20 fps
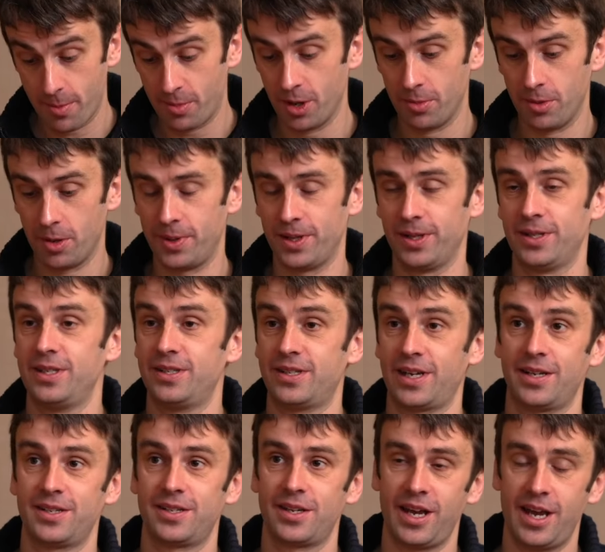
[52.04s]
permeability
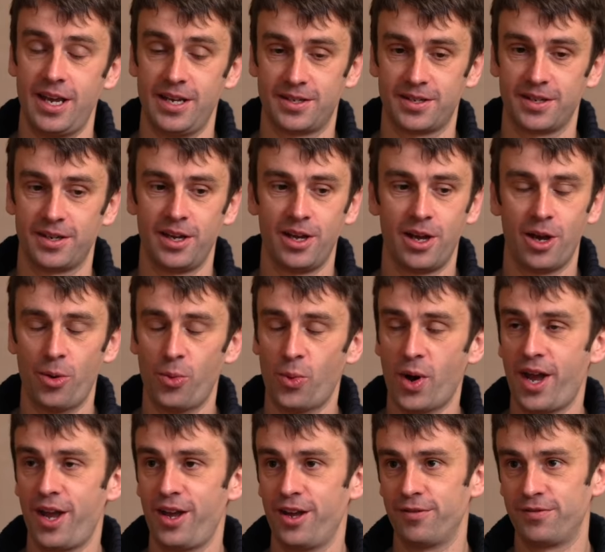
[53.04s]
test is a
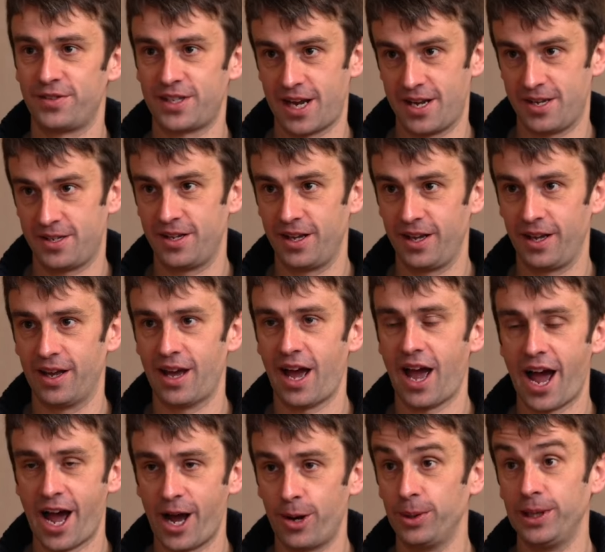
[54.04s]
way of testing
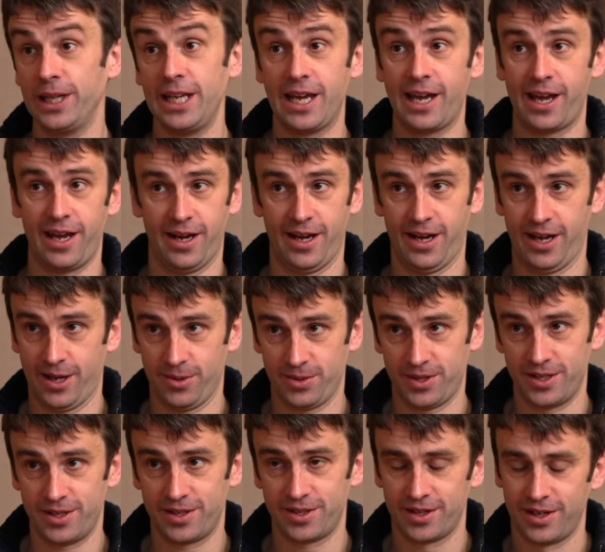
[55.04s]
how leaky a house
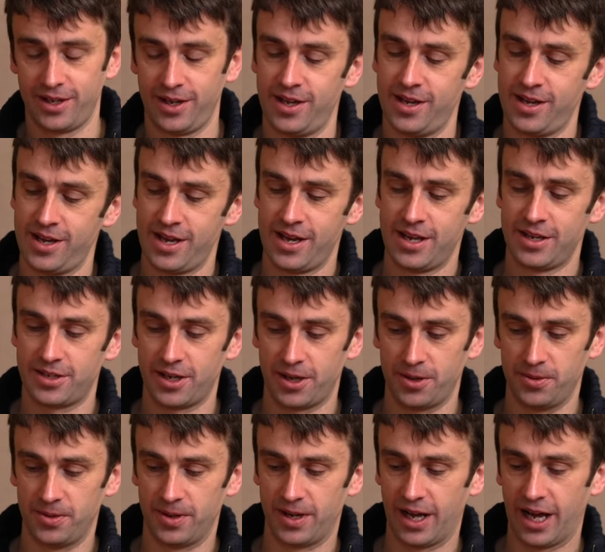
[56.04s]
is.
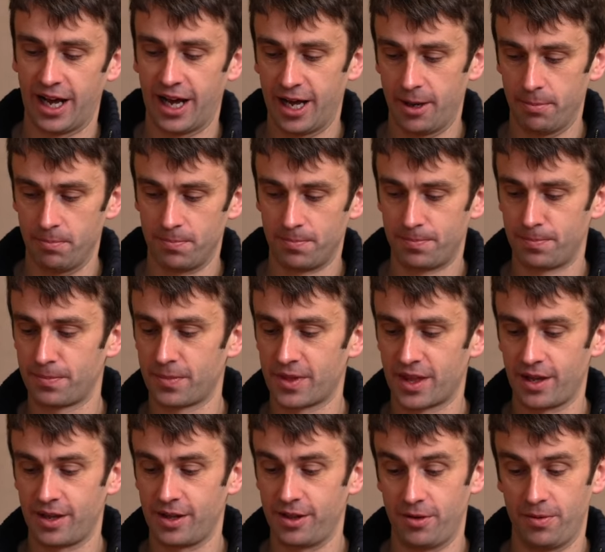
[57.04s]
So,
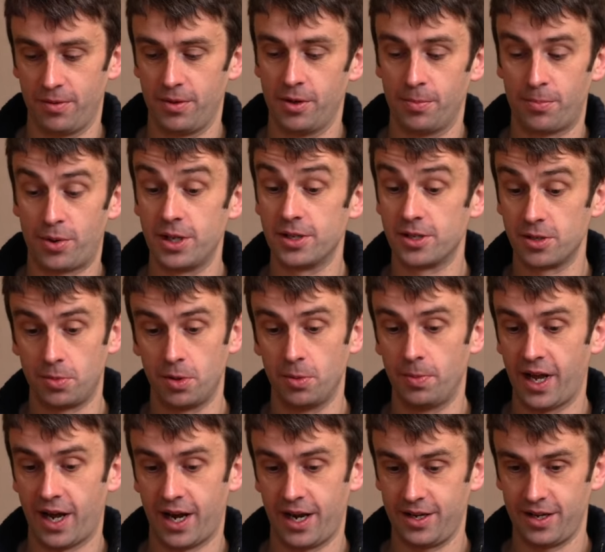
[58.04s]
the principle
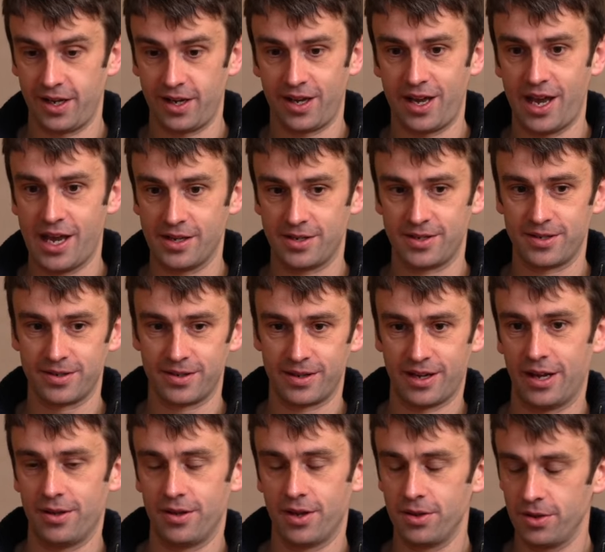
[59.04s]
behind it is,
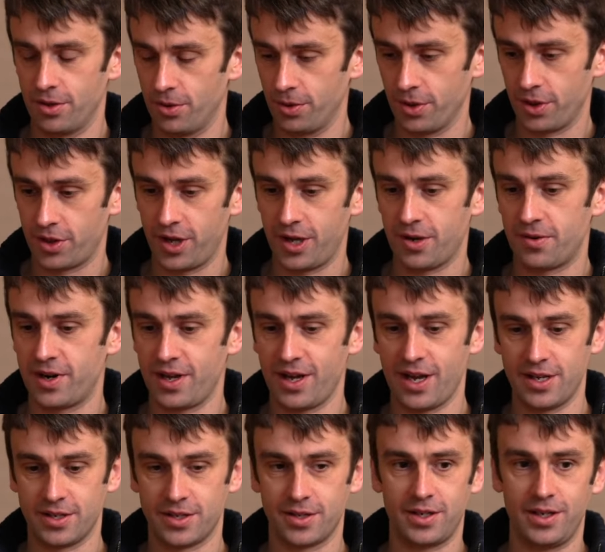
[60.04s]
and all the theory
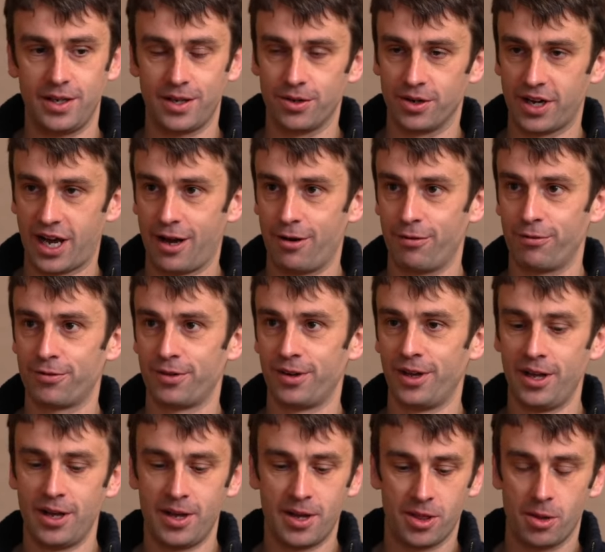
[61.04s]
is that you could have
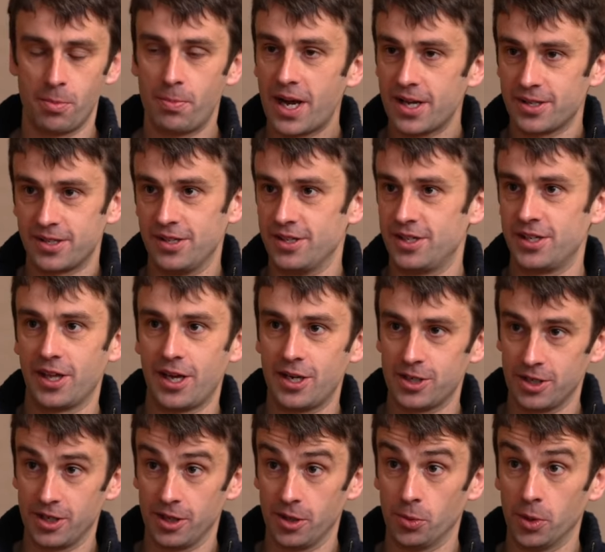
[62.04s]
the best
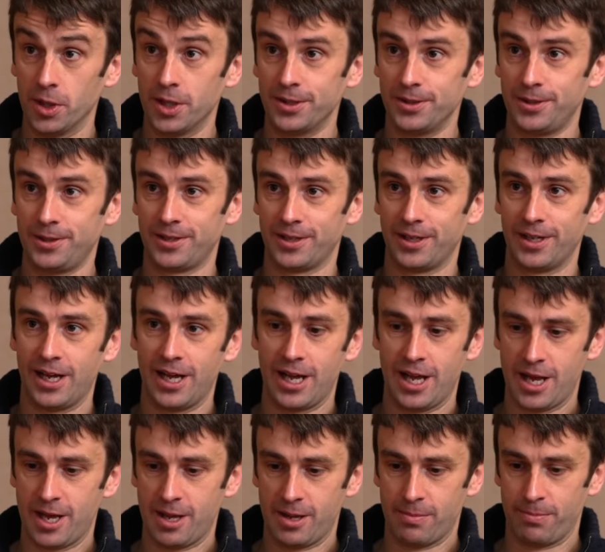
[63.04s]
insulation in the world,
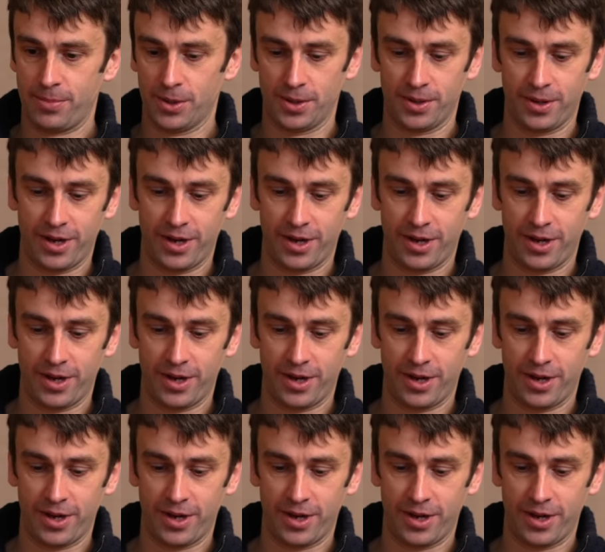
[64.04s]
but